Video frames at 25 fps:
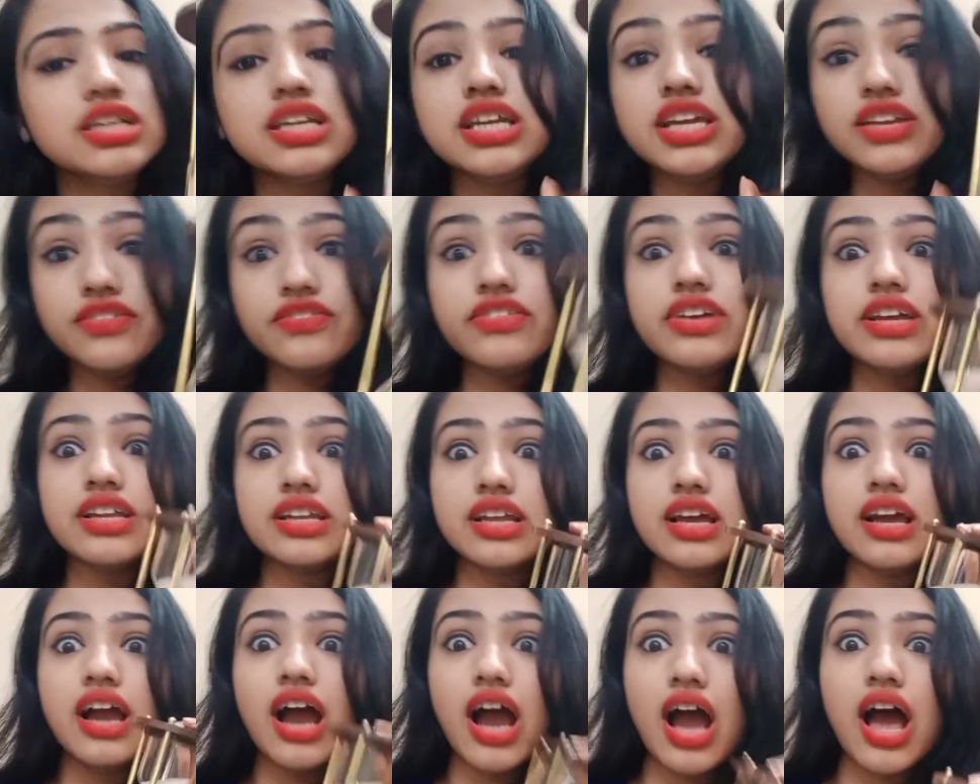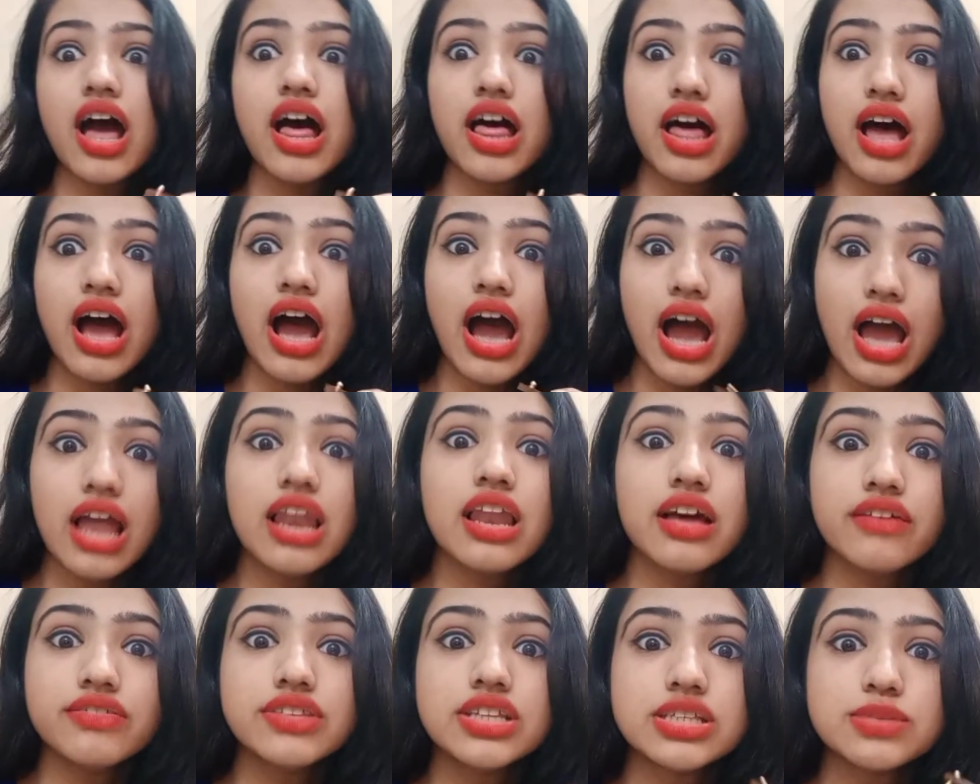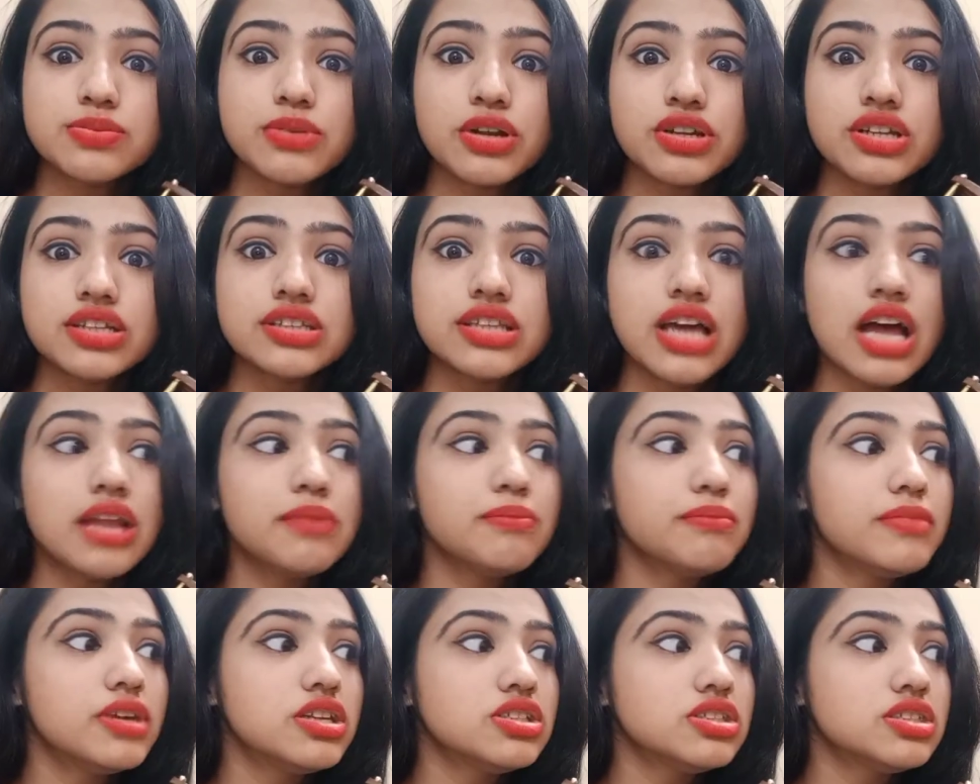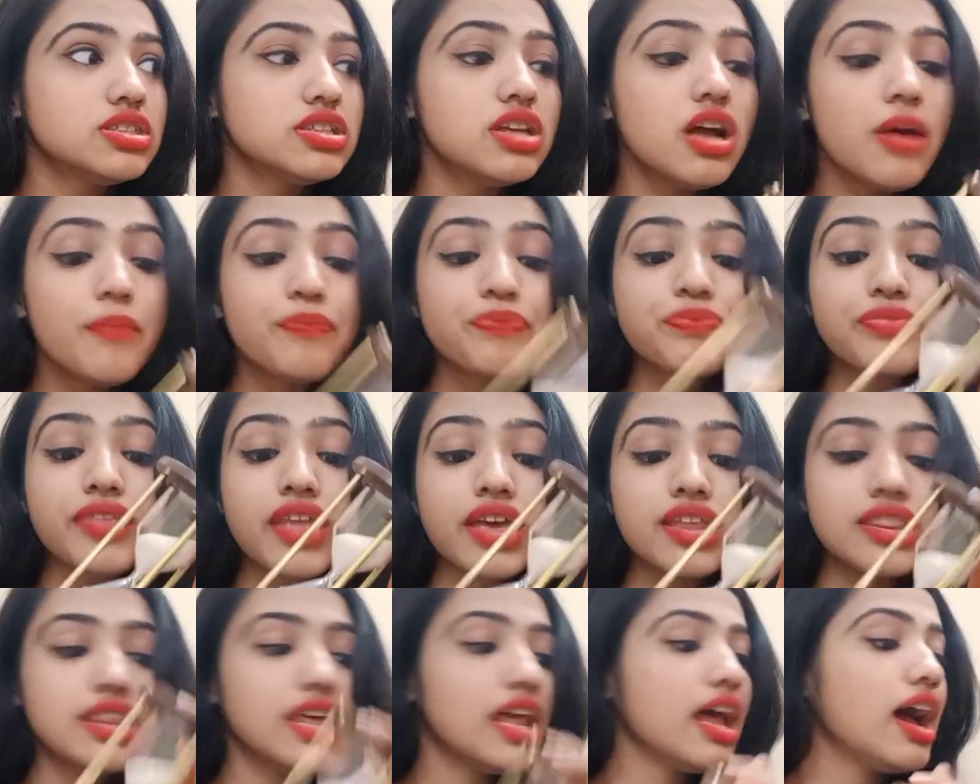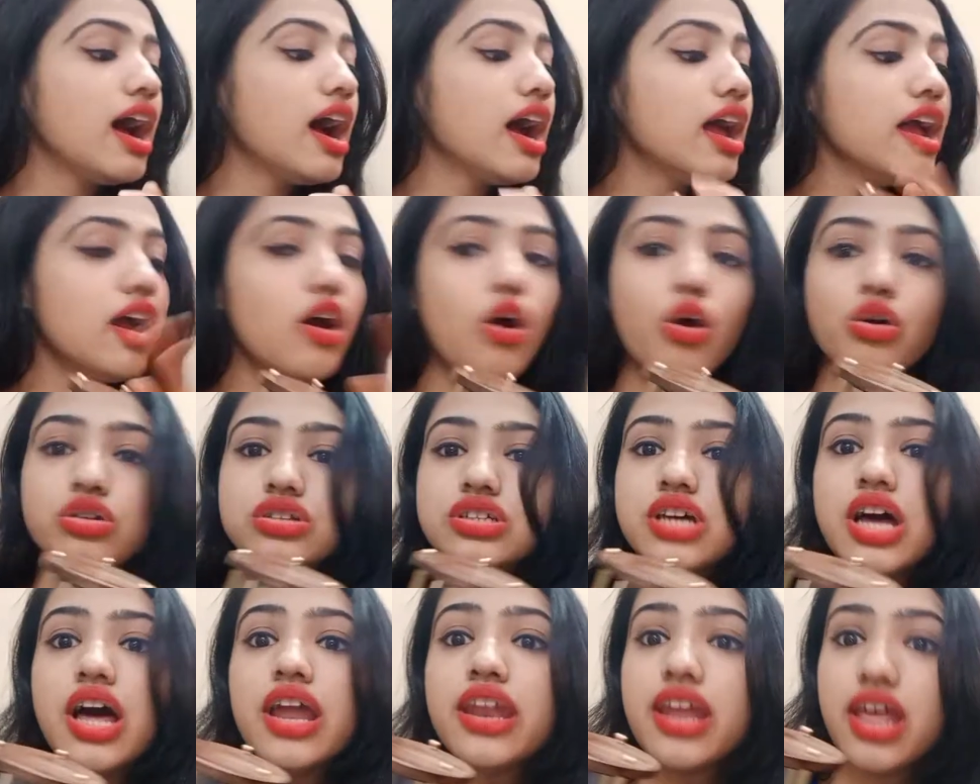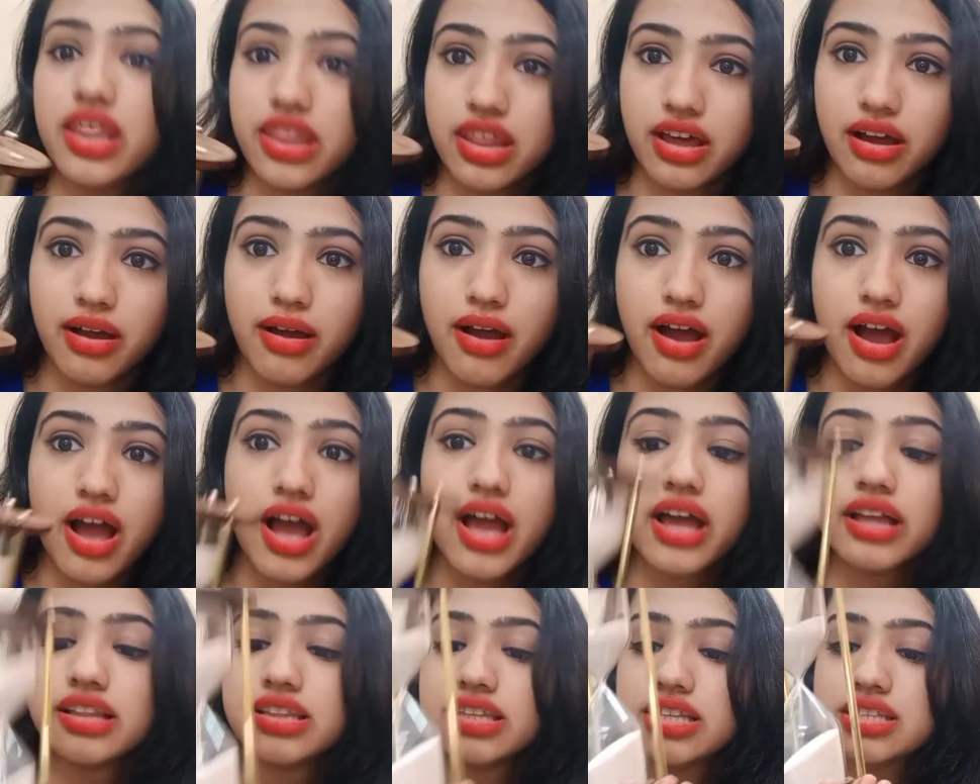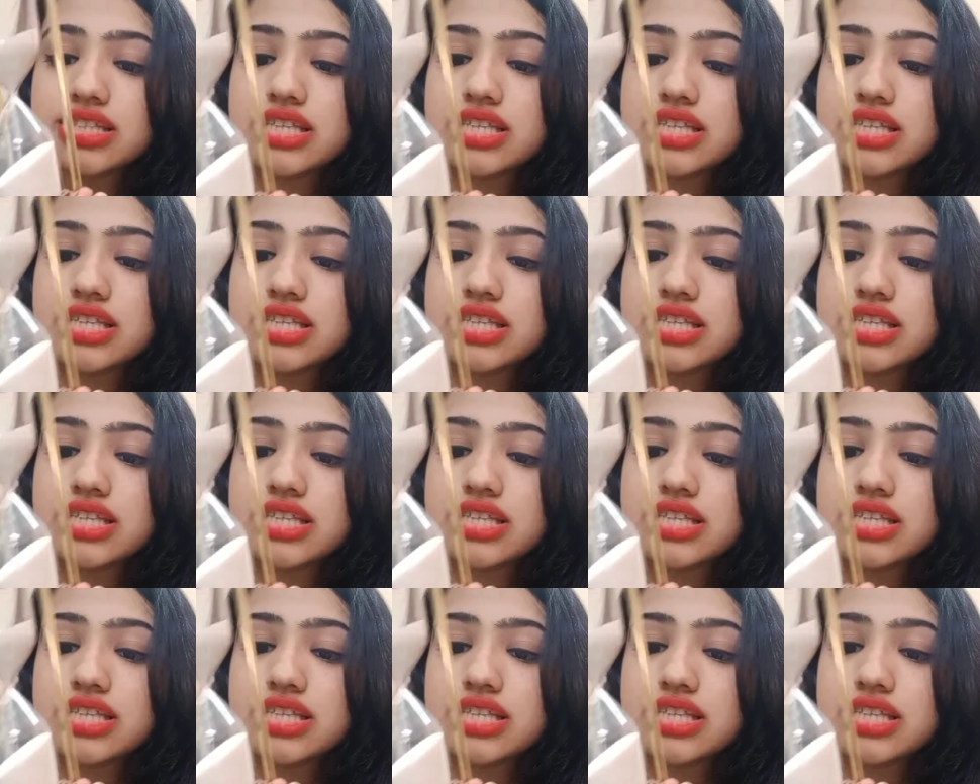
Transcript: Even I love this product that much that I order another. This